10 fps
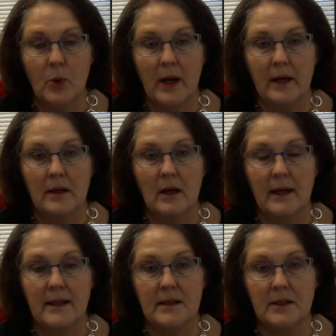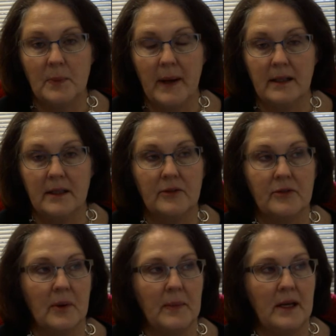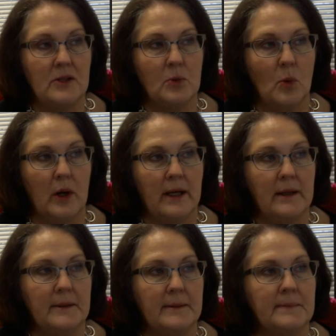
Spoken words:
what is expected from each one,